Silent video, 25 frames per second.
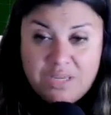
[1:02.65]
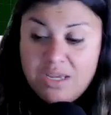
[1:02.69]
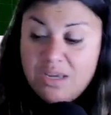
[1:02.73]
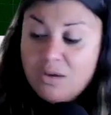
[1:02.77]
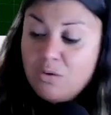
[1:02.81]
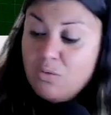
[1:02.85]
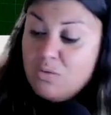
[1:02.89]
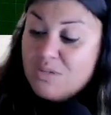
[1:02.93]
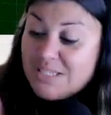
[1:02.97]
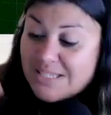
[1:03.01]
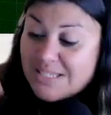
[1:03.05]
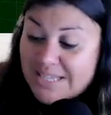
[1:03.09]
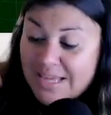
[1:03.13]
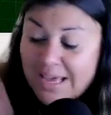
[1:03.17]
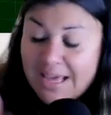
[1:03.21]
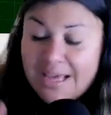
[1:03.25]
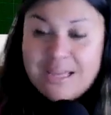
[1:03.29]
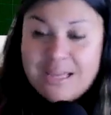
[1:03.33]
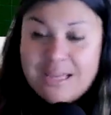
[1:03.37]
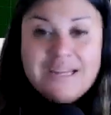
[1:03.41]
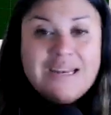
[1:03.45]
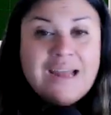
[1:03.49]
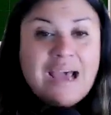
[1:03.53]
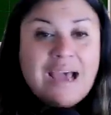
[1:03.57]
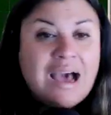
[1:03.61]
It was
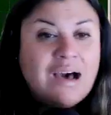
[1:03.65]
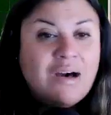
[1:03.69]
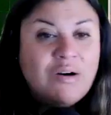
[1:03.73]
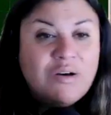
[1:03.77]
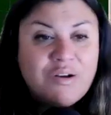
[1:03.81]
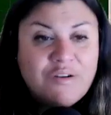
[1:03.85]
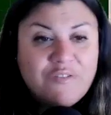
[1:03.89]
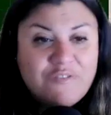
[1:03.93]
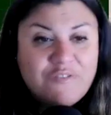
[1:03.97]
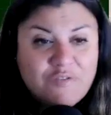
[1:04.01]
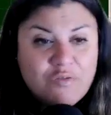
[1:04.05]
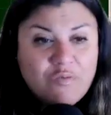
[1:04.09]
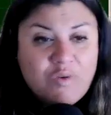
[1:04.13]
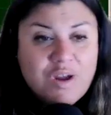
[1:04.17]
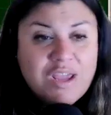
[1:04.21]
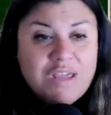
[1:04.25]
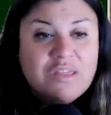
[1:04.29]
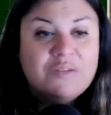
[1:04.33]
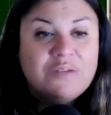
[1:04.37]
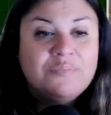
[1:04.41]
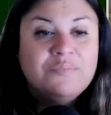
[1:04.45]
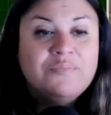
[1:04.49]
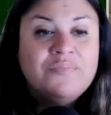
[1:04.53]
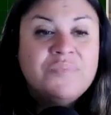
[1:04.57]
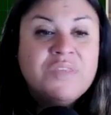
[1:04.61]
getting out of
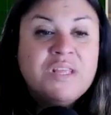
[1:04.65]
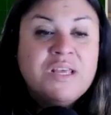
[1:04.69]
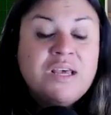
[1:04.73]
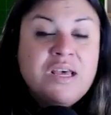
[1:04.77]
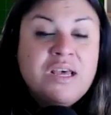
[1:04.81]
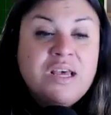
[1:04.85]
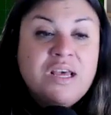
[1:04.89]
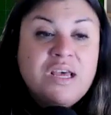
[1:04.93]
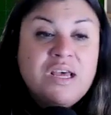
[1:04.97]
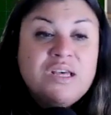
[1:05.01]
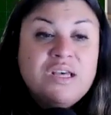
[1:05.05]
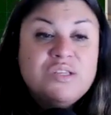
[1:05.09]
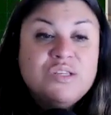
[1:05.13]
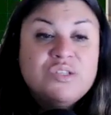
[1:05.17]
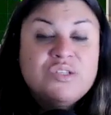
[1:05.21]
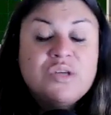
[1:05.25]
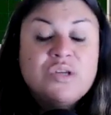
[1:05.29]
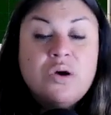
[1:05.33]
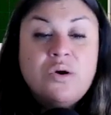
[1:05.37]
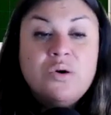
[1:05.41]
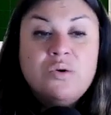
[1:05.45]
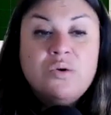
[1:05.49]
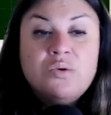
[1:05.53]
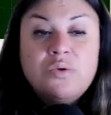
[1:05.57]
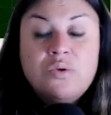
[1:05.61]
rhythm.
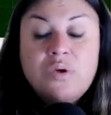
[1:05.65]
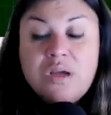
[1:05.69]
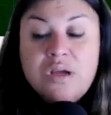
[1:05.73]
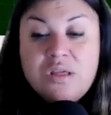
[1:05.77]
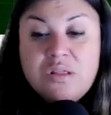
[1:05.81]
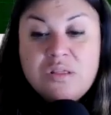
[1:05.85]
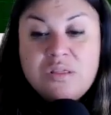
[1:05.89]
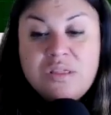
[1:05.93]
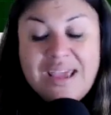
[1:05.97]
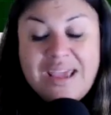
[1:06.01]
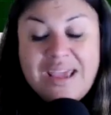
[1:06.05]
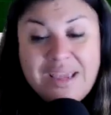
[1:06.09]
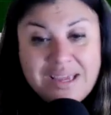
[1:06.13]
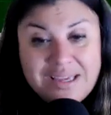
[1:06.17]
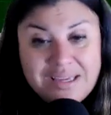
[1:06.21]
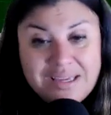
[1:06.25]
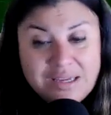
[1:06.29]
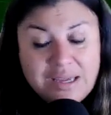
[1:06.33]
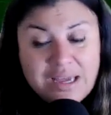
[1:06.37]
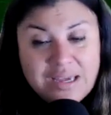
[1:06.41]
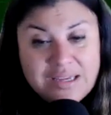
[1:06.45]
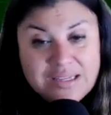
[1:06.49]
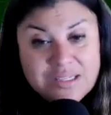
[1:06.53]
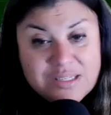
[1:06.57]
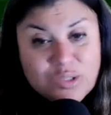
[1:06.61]
So they
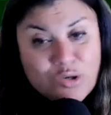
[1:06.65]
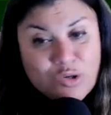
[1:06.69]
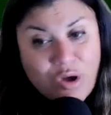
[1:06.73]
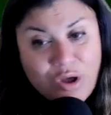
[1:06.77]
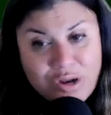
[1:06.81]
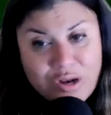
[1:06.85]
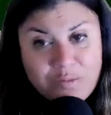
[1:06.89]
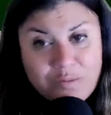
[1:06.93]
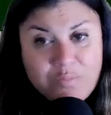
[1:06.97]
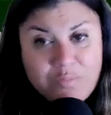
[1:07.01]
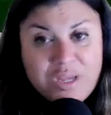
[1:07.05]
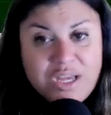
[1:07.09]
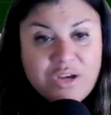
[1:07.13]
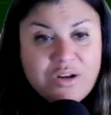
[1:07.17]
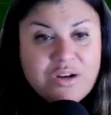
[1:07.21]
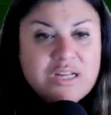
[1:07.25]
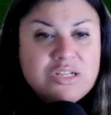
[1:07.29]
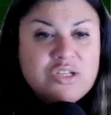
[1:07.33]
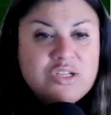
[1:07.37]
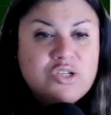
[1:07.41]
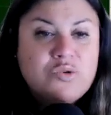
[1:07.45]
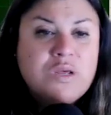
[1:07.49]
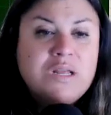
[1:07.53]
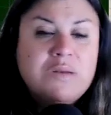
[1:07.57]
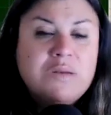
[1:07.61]
started me on a
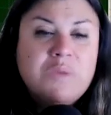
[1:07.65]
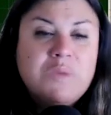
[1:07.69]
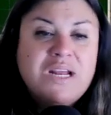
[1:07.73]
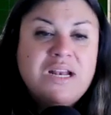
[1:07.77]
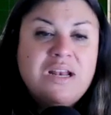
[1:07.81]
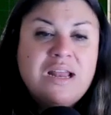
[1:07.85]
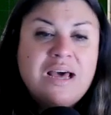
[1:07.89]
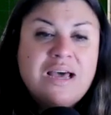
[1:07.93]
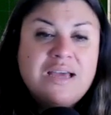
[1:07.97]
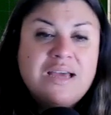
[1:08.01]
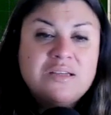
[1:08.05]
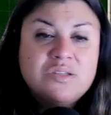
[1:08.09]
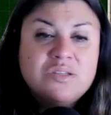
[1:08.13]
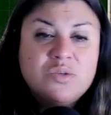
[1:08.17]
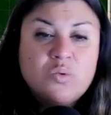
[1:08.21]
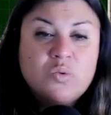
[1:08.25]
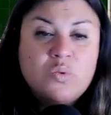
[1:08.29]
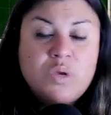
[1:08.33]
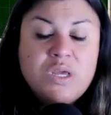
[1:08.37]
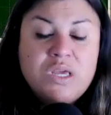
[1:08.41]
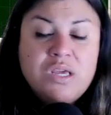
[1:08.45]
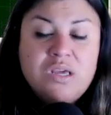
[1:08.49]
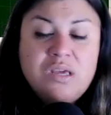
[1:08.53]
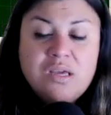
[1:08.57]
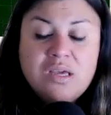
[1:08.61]
treatment last
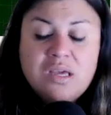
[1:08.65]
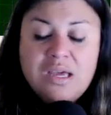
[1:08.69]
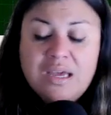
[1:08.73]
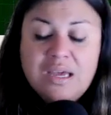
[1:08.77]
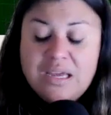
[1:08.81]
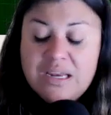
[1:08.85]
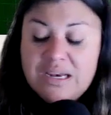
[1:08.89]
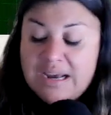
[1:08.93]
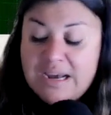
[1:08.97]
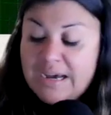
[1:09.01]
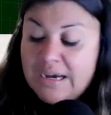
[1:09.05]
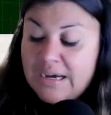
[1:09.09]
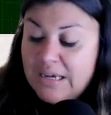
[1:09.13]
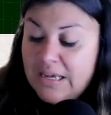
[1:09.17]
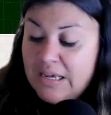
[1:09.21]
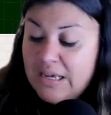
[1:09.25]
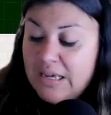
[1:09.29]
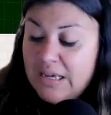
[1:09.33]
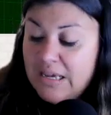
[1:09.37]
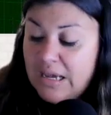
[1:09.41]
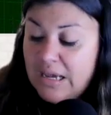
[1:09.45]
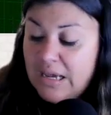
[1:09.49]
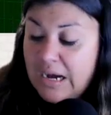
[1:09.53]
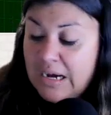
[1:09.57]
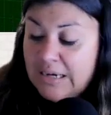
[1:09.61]
week. And
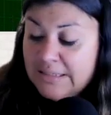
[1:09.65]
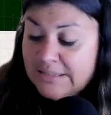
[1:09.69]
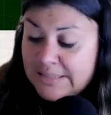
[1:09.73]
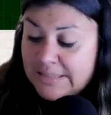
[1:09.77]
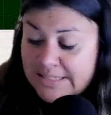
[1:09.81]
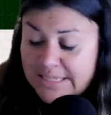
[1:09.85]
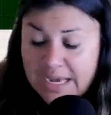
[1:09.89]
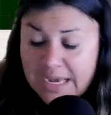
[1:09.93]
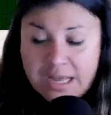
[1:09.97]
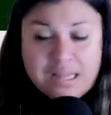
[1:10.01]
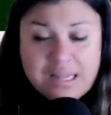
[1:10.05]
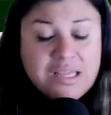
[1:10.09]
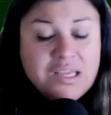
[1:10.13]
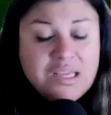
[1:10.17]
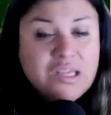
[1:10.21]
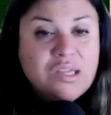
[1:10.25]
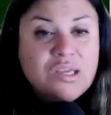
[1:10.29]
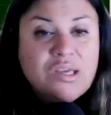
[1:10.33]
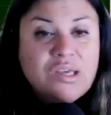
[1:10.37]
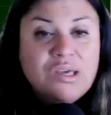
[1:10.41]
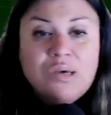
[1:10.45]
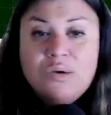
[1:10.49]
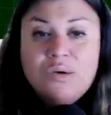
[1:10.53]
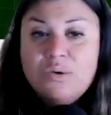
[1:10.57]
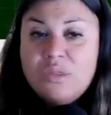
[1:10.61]
I'm telling
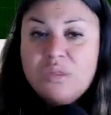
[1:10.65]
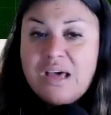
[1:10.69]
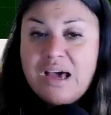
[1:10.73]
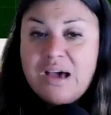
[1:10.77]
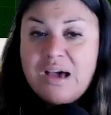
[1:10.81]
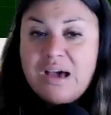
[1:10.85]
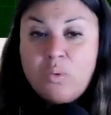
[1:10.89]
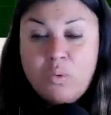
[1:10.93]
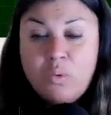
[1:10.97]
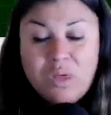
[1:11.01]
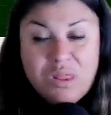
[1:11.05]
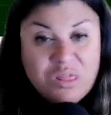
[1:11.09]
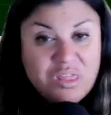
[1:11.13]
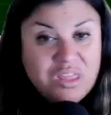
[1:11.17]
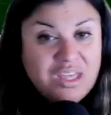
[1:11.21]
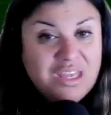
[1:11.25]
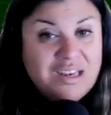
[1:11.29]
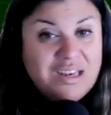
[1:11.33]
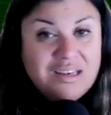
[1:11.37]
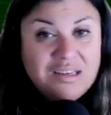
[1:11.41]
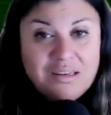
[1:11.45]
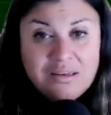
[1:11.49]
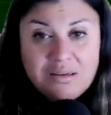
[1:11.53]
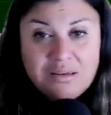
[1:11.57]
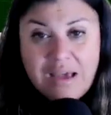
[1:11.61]
you that
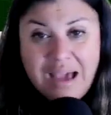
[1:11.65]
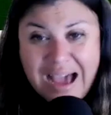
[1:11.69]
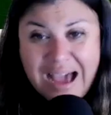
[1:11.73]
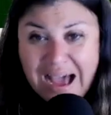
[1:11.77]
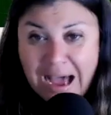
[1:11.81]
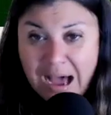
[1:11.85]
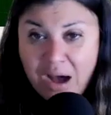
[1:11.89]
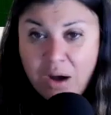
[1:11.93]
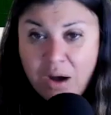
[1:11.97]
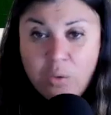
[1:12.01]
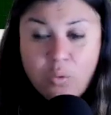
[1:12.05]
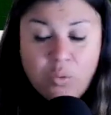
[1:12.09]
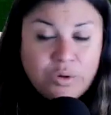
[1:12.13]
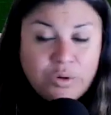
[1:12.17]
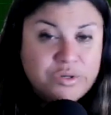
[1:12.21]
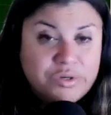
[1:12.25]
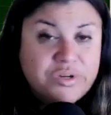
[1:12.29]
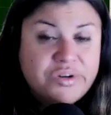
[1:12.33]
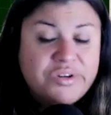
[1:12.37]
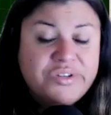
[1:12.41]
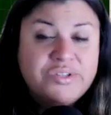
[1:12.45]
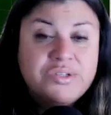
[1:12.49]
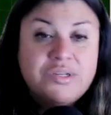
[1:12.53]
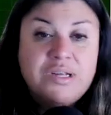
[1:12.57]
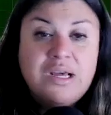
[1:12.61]
within
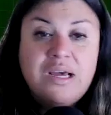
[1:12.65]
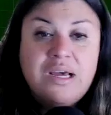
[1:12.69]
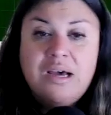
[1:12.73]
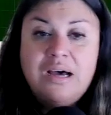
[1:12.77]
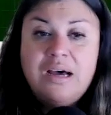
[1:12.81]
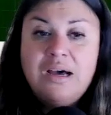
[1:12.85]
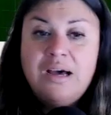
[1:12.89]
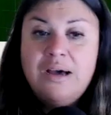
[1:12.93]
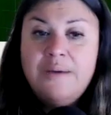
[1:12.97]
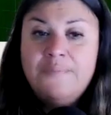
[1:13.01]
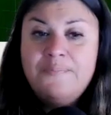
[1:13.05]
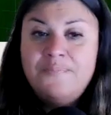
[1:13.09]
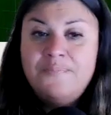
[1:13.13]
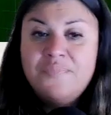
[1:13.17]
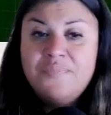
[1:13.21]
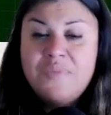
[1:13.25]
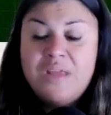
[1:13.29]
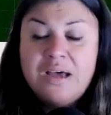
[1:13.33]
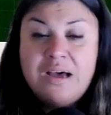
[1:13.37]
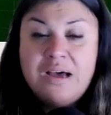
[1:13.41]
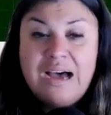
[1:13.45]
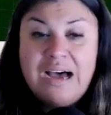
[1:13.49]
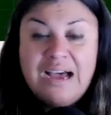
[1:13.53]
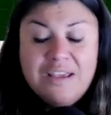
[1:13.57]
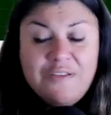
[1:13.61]
hours,
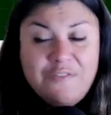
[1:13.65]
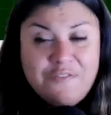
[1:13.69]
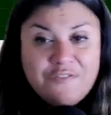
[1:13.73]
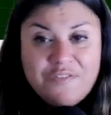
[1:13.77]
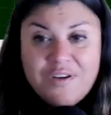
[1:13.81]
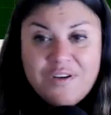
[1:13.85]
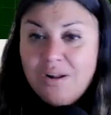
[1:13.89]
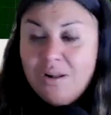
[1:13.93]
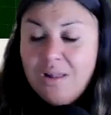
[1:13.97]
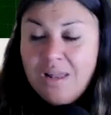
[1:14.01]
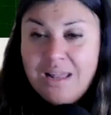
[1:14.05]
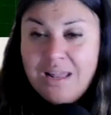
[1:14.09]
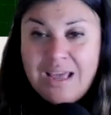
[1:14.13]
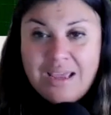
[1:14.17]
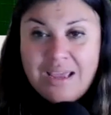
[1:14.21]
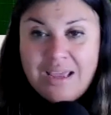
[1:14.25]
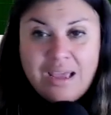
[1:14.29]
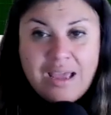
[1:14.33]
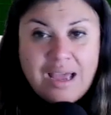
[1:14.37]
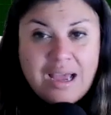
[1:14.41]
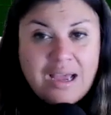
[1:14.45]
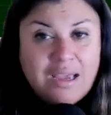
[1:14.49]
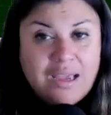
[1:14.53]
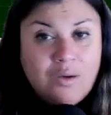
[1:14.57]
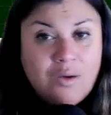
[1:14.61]
I felt
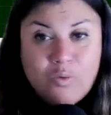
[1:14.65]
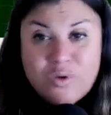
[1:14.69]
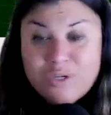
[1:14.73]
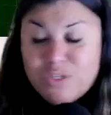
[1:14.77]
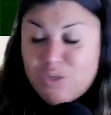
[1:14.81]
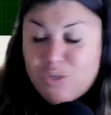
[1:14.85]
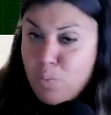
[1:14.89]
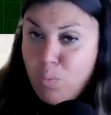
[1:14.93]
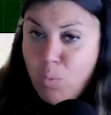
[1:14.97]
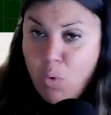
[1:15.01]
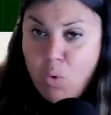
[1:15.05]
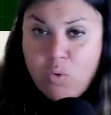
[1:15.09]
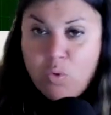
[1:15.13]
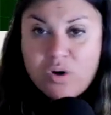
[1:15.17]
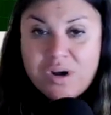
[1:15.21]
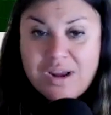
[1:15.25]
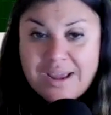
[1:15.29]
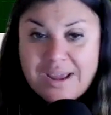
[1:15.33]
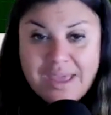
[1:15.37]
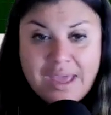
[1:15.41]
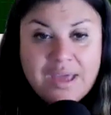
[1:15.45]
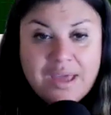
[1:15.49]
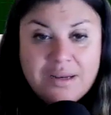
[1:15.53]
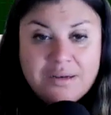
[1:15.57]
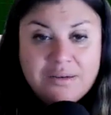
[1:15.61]
like I was born
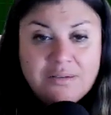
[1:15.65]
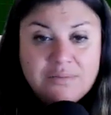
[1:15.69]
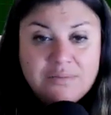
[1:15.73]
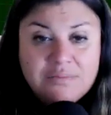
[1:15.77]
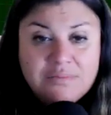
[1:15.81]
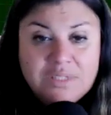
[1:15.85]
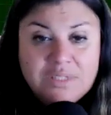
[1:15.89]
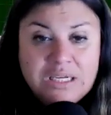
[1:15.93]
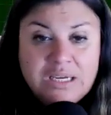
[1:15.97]
again.